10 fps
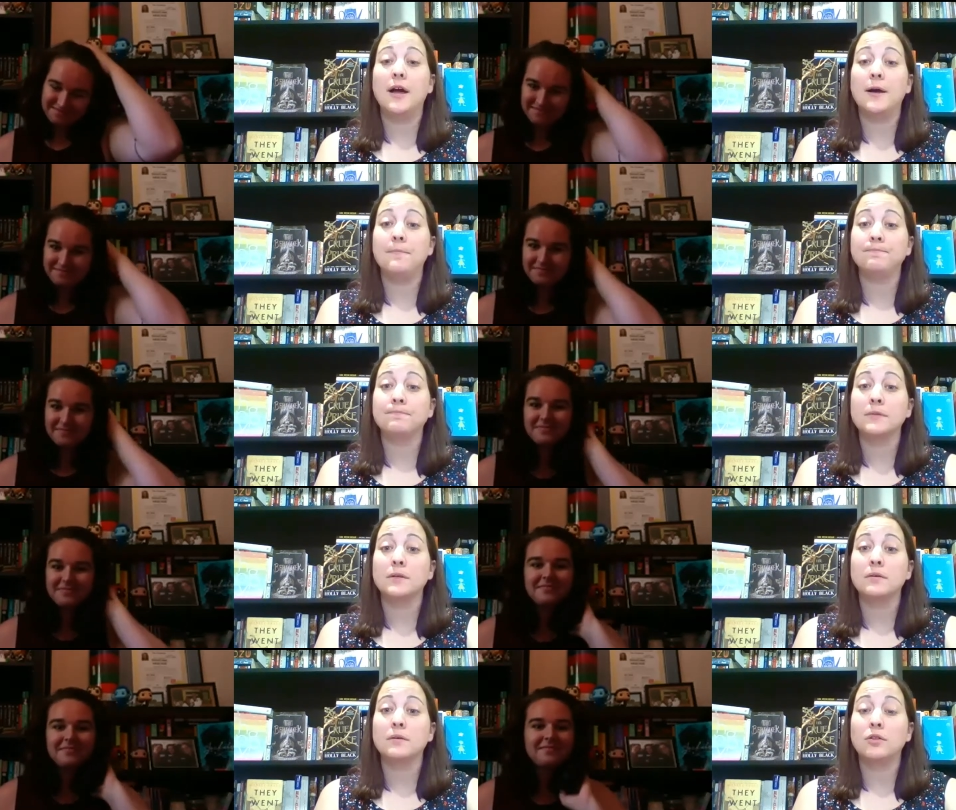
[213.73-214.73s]
Speaker 1: um,
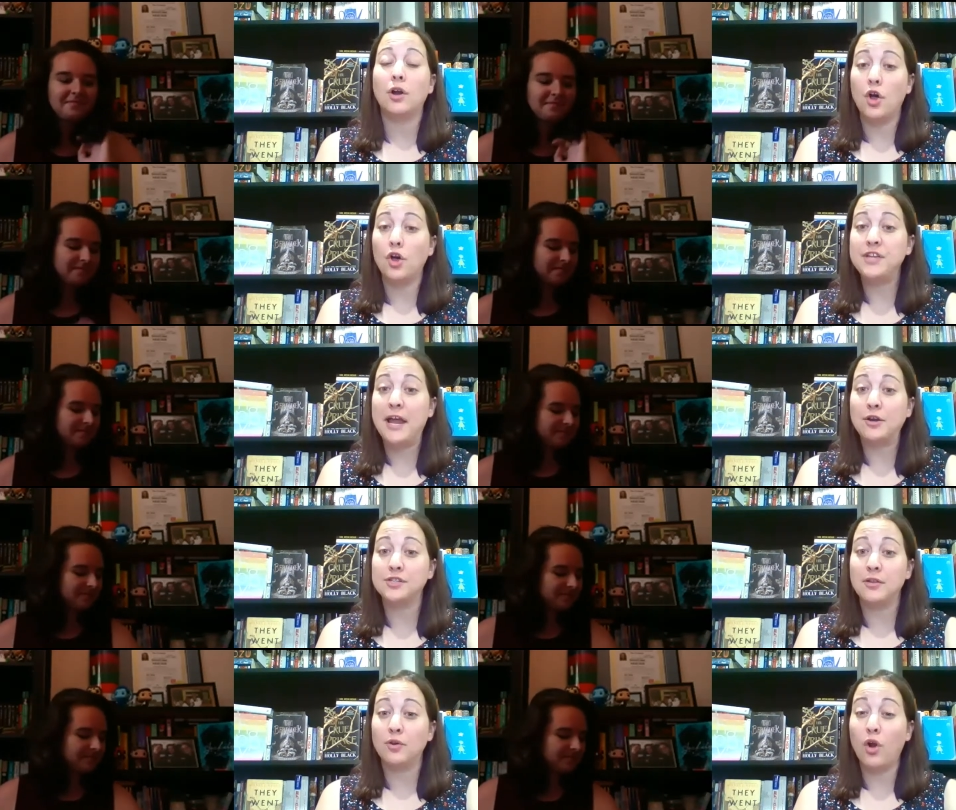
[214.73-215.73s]
Laurie Halse
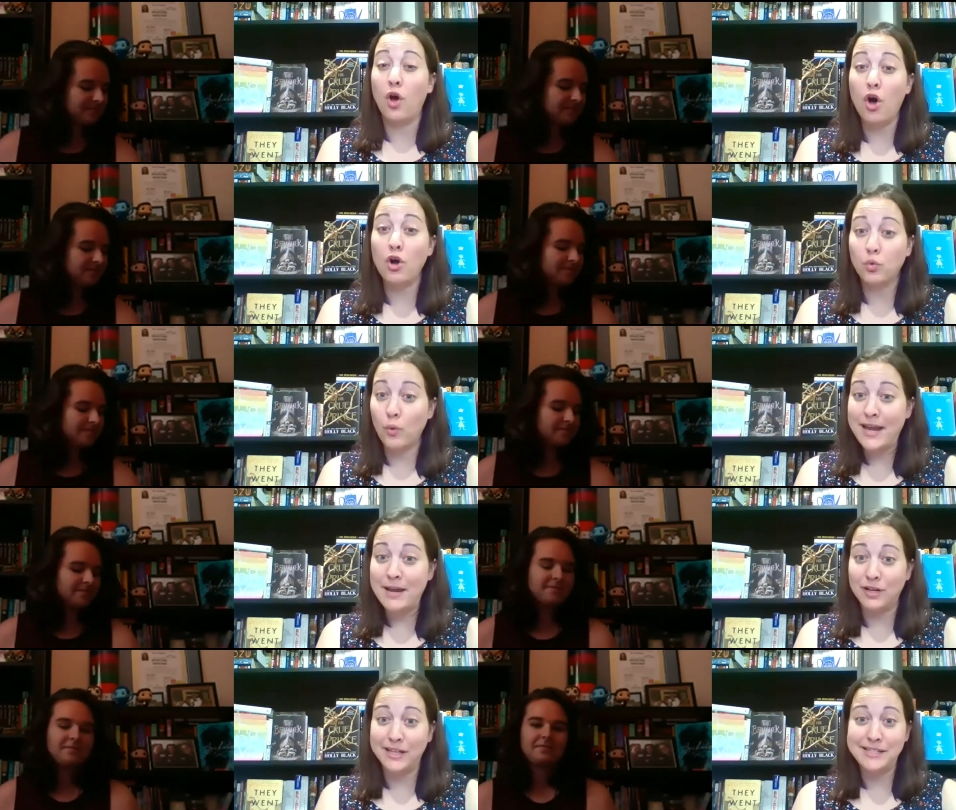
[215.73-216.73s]
Anderson. They're all great
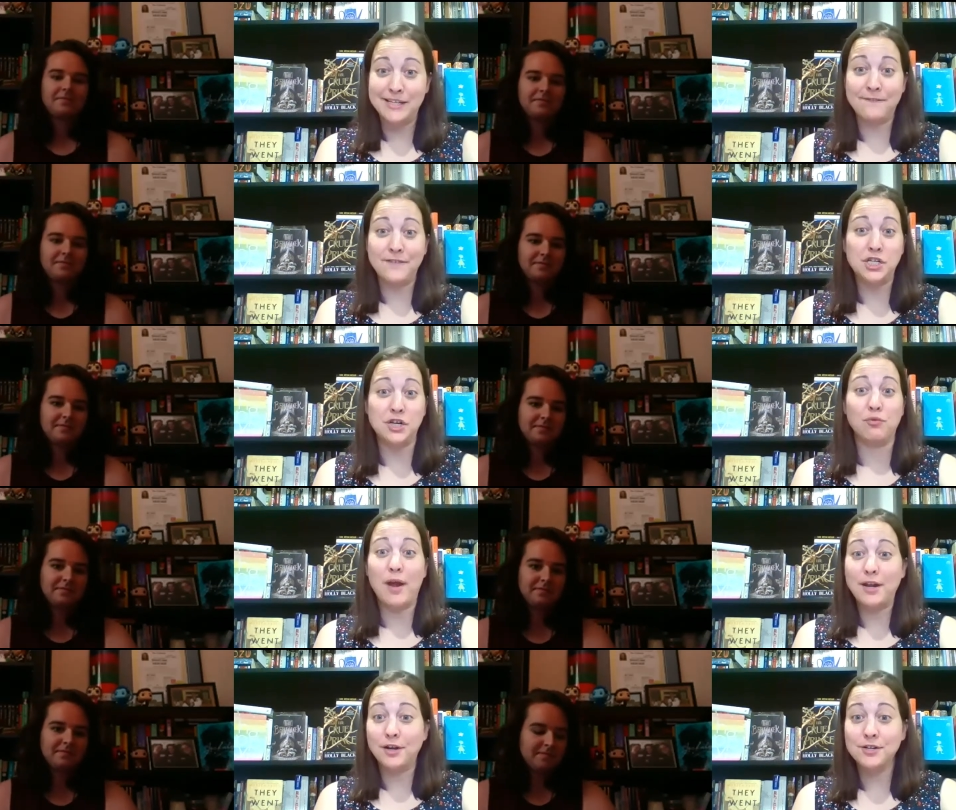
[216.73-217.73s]
realistic fiction
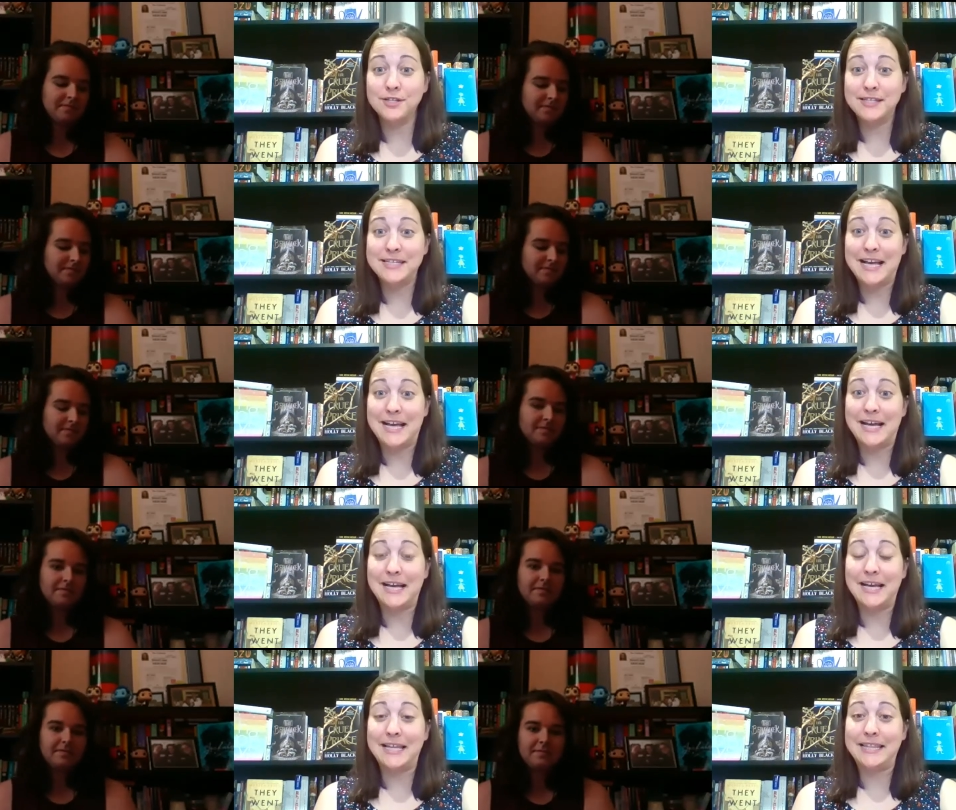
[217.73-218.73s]
writers.
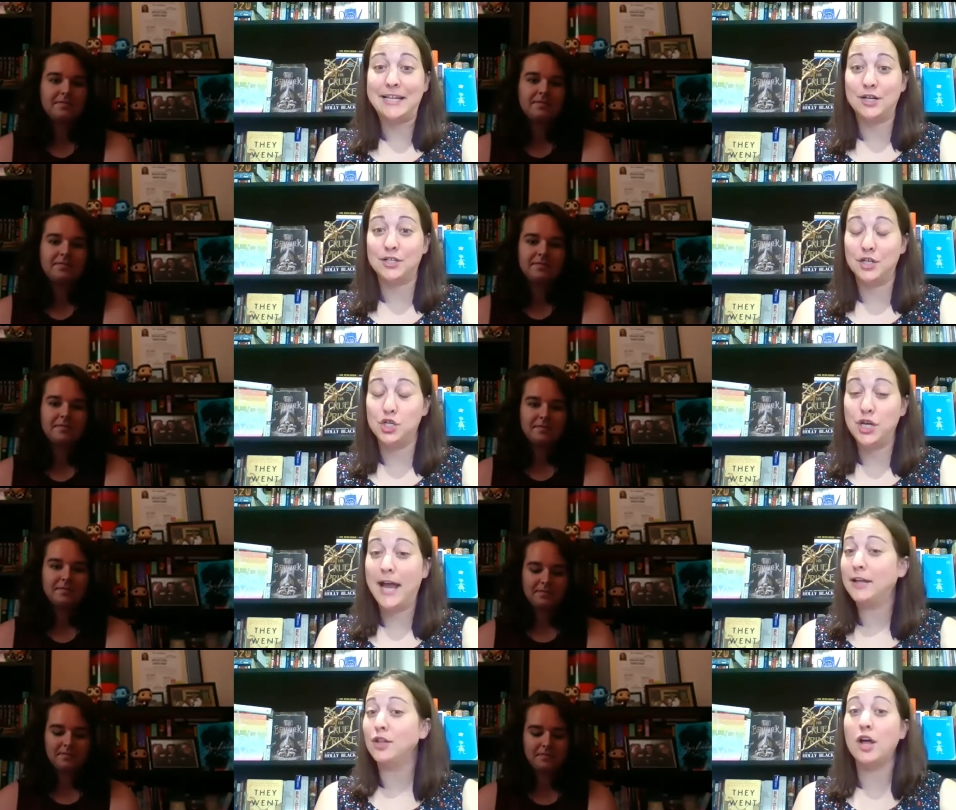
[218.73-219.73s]
Uh, there's a
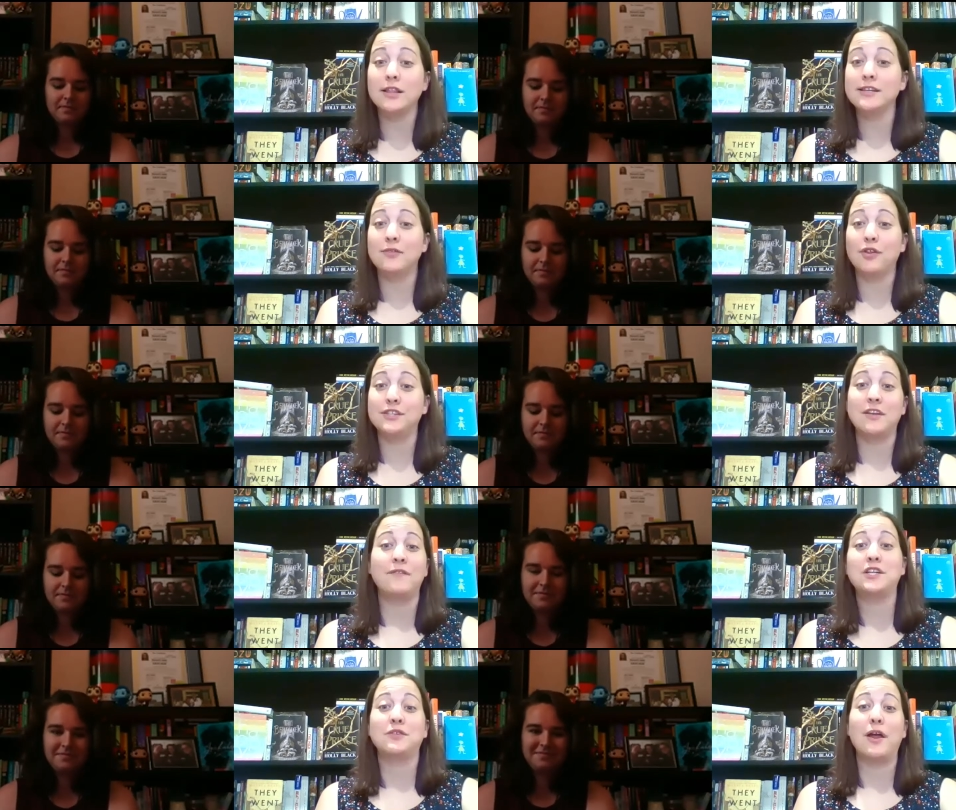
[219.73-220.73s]
giant long list of realistic
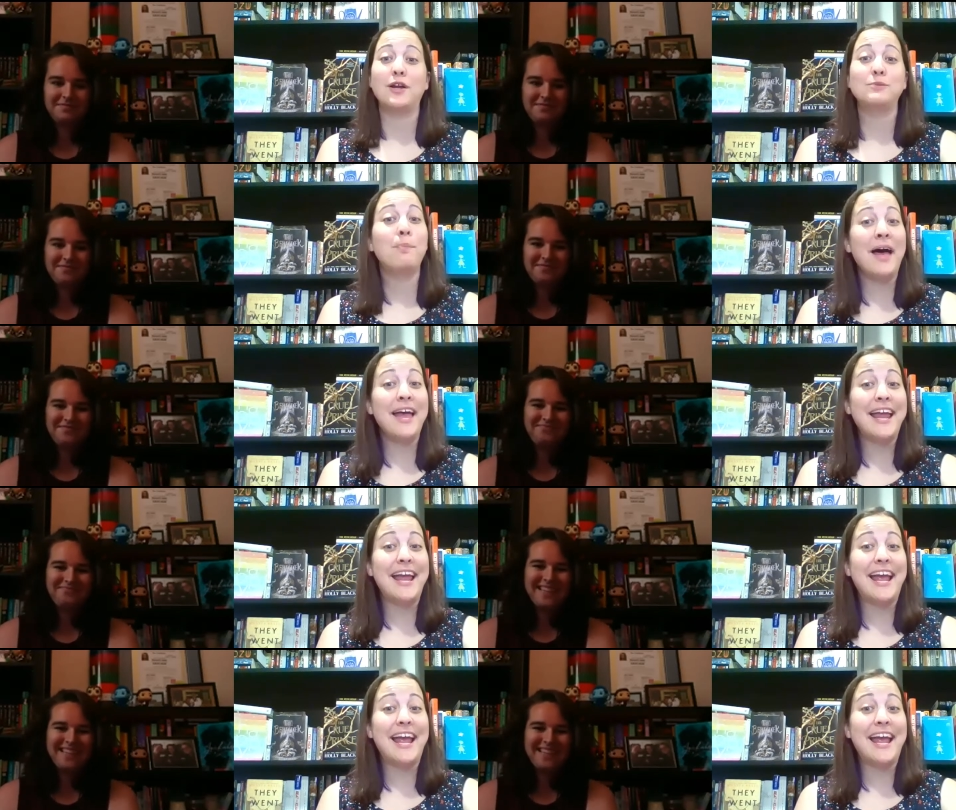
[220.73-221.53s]
fiction writers, but